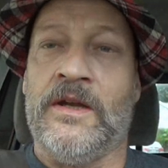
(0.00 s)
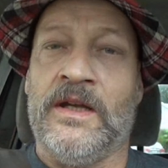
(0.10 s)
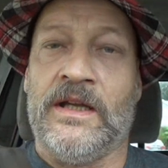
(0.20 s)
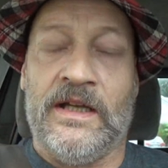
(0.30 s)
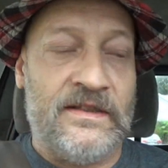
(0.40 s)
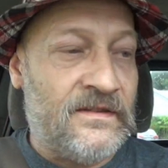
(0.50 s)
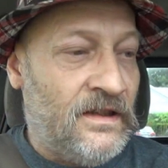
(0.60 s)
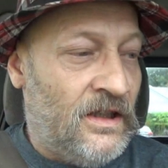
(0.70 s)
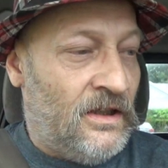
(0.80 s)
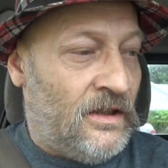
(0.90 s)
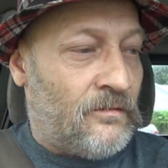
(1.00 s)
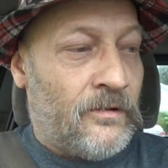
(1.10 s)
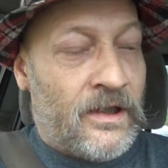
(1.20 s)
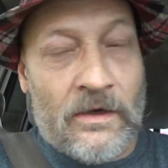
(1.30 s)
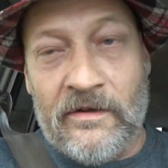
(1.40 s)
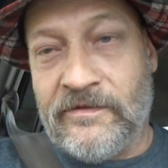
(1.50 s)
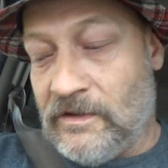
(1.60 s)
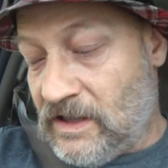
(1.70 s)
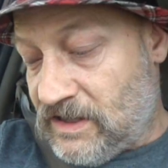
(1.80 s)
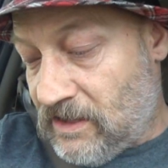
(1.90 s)
All right, guys, won't get off
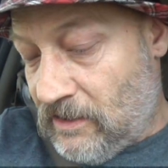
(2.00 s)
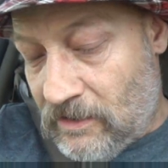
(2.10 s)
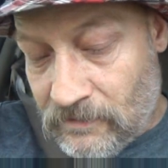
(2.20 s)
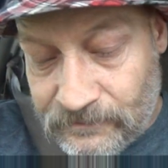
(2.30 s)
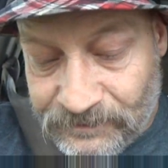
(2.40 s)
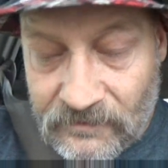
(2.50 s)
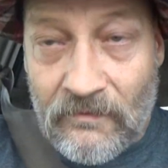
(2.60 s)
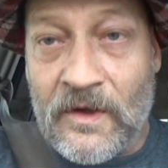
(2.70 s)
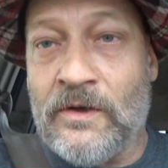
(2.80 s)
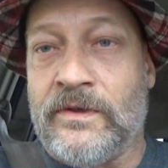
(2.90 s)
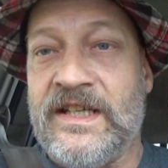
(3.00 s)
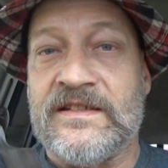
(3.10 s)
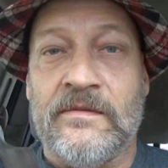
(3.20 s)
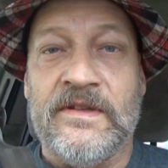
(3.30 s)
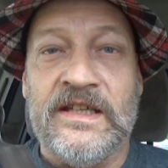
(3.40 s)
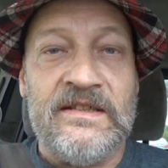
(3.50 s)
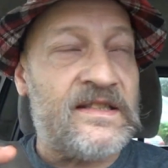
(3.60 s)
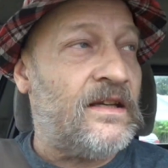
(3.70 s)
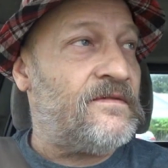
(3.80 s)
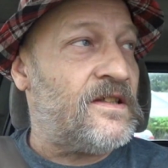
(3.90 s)
here and let you go. I'm gonna eat some of these,
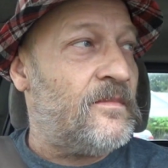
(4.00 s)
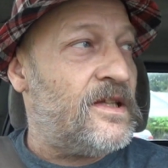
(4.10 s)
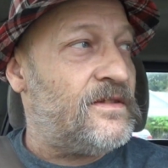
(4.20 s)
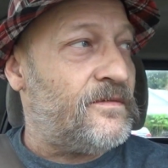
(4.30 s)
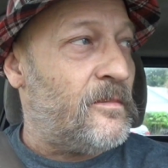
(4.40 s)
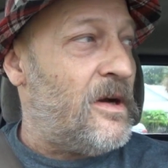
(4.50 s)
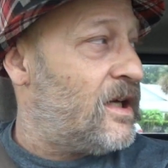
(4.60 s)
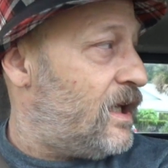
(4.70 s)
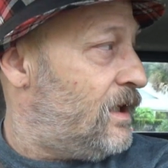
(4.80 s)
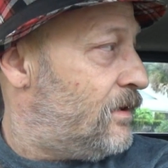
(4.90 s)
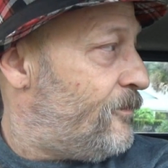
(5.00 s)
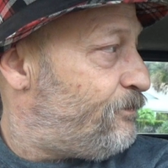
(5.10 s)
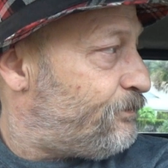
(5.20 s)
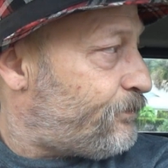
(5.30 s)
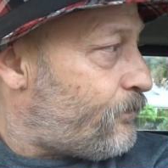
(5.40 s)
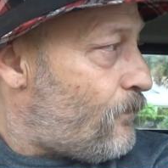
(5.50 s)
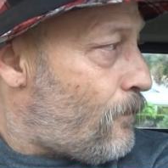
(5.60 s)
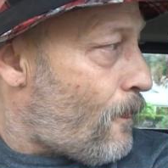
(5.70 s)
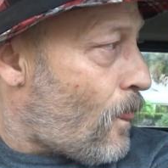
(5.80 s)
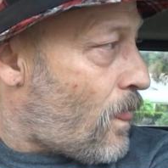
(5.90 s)
save some of these for Monkey,
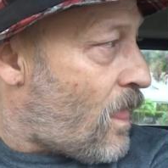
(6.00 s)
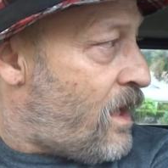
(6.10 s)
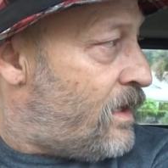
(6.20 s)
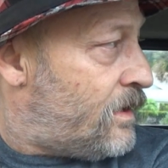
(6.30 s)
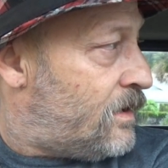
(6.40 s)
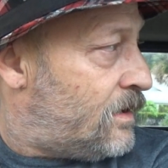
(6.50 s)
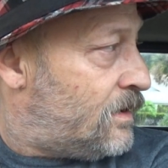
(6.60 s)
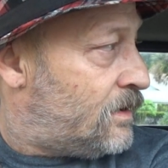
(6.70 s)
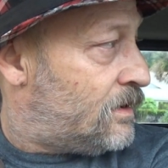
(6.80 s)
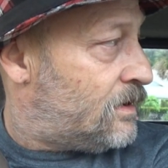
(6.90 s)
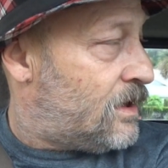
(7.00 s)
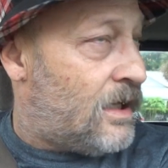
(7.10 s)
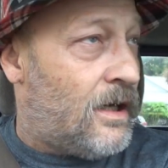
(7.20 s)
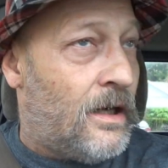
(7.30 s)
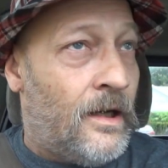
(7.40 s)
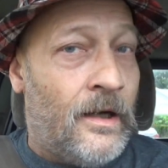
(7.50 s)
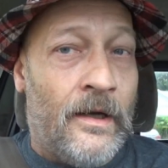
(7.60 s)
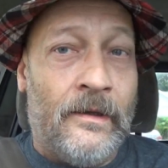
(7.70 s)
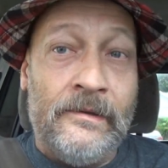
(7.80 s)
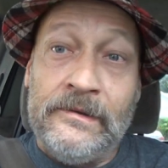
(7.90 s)
and
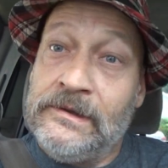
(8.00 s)
uh,